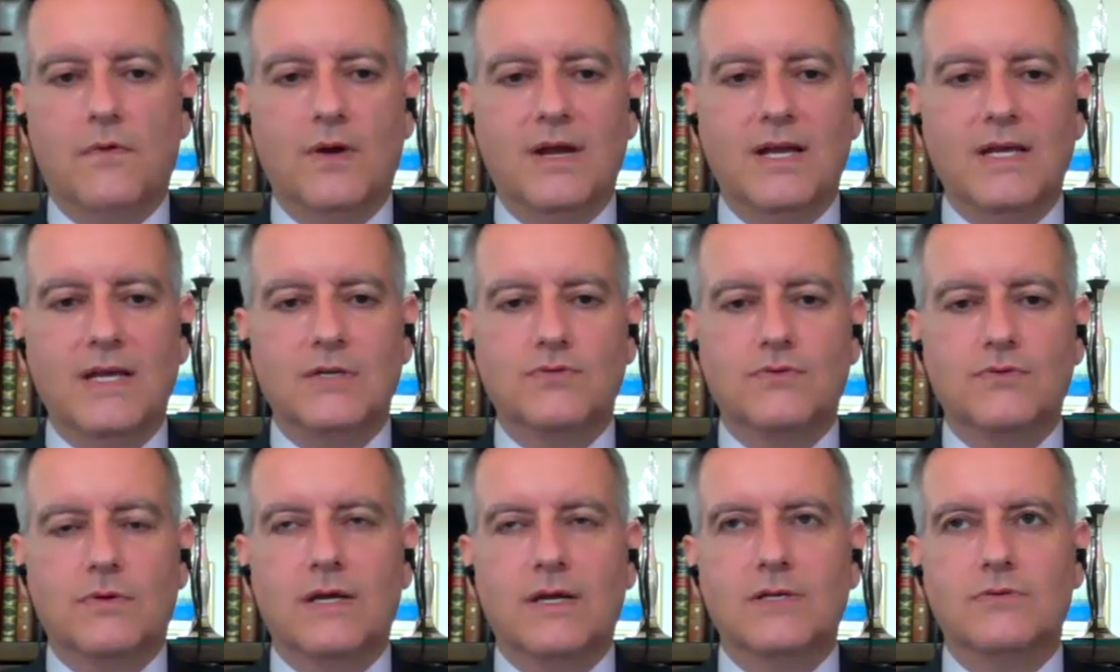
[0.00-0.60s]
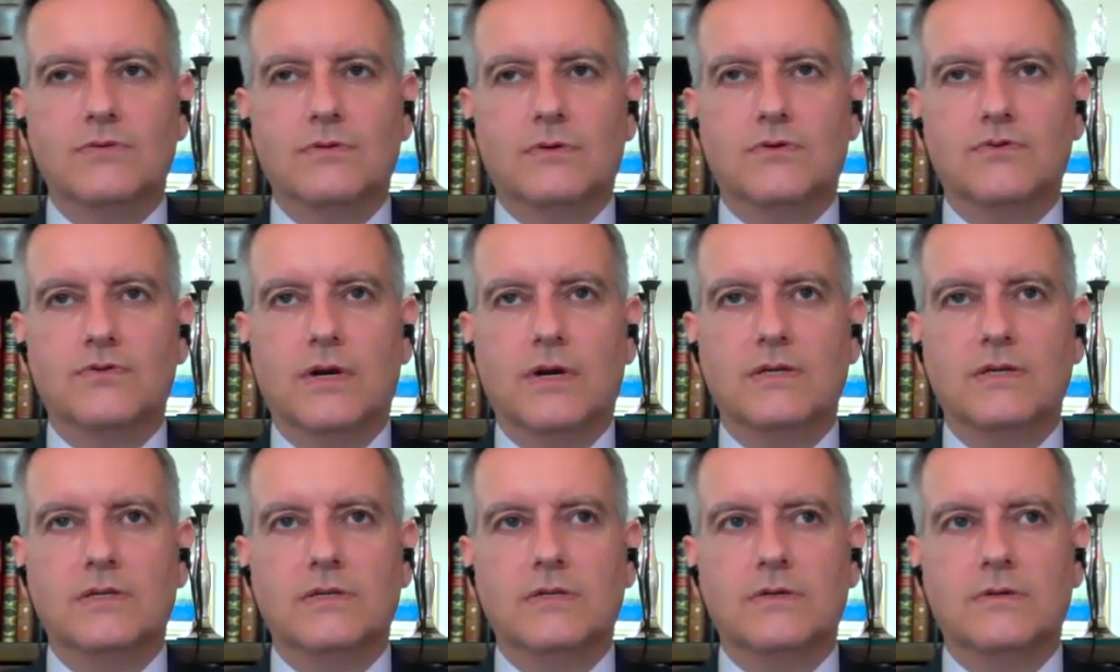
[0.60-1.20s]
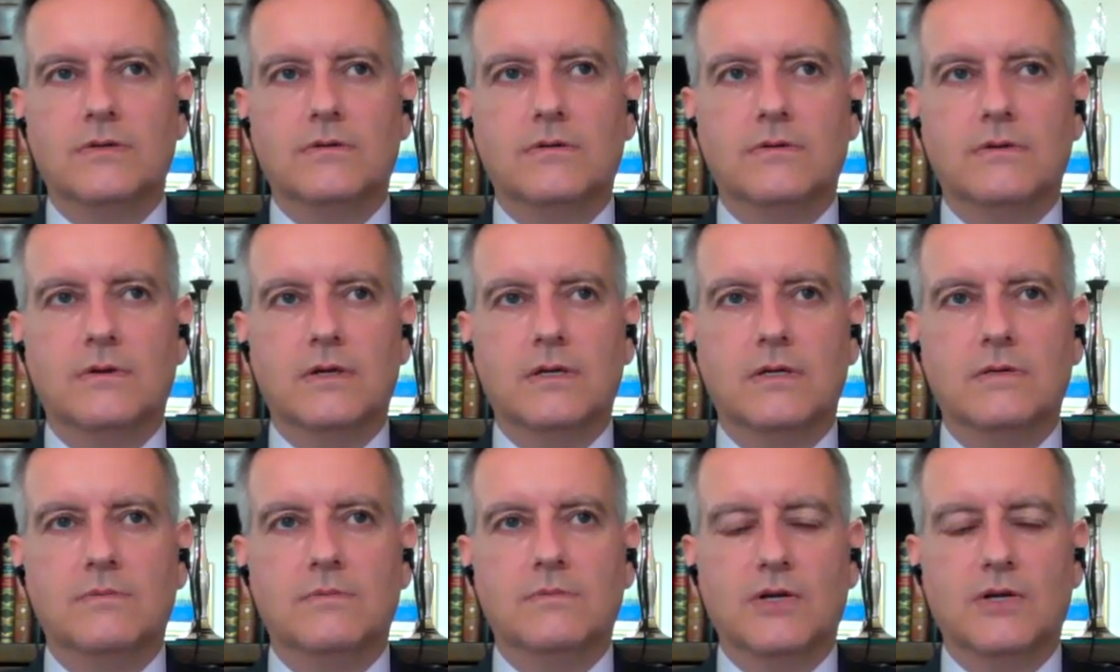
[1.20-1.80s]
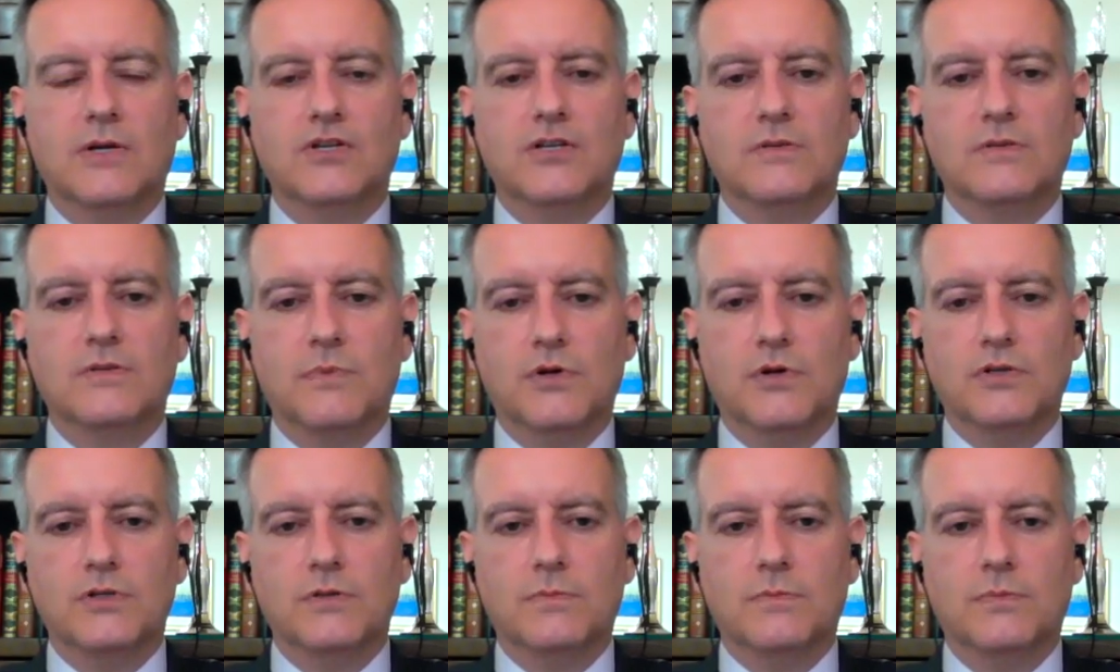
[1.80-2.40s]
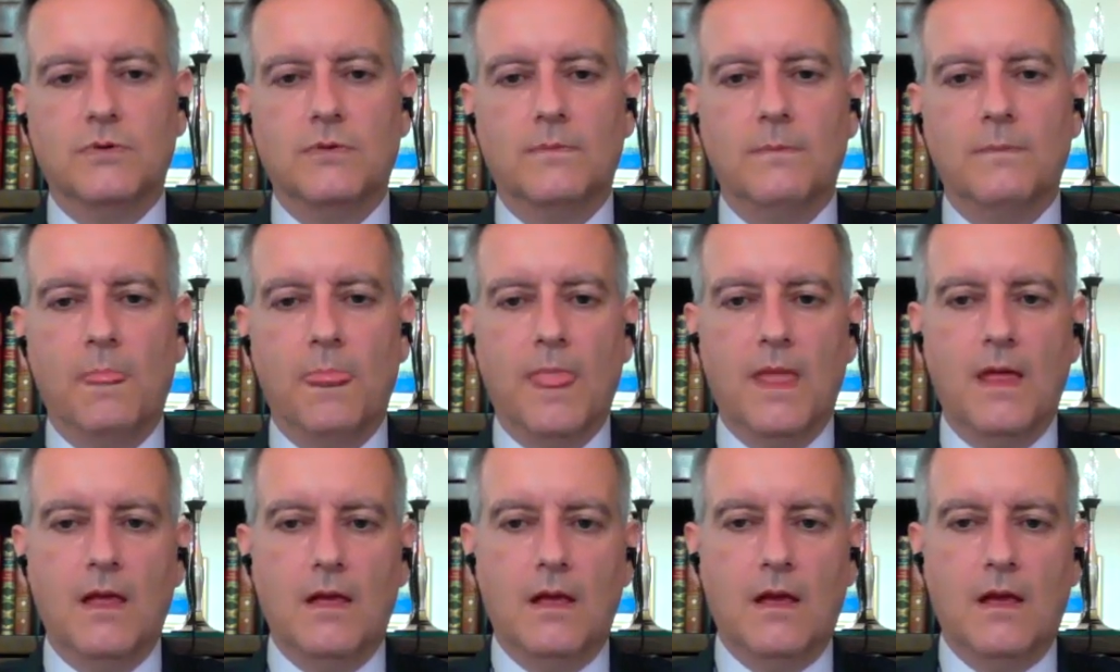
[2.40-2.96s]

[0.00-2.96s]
for Israel's trying to do as much as possible